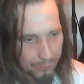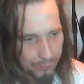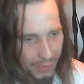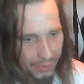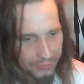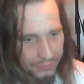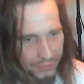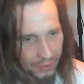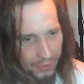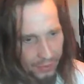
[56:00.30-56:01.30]
And
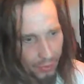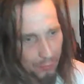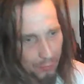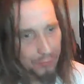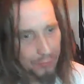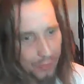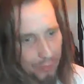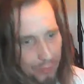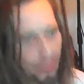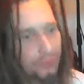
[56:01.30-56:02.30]
I'm
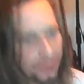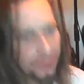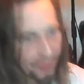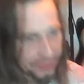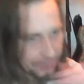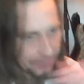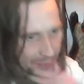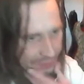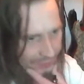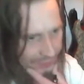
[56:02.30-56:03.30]
apologizing
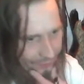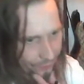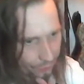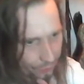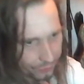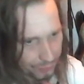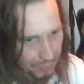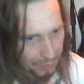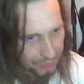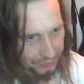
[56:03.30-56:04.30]
basically for not doing
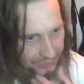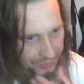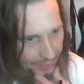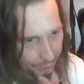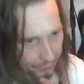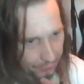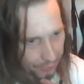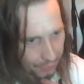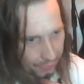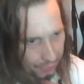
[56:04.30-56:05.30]
much on the channel.
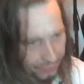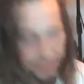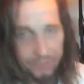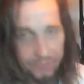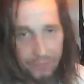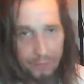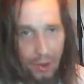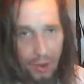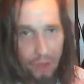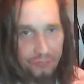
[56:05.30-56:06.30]
I should have done my
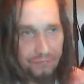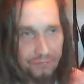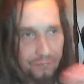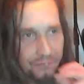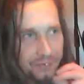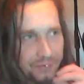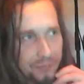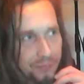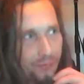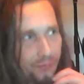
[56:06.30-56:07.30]
150
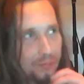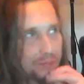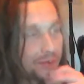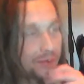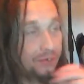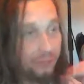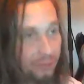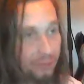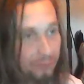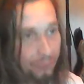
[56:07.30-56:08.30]
subscriber special because
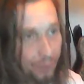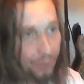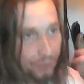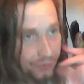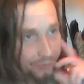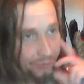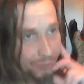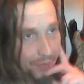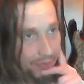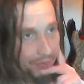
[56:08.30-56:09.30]
I'm well chuffed
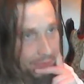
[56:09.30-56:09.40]
about that.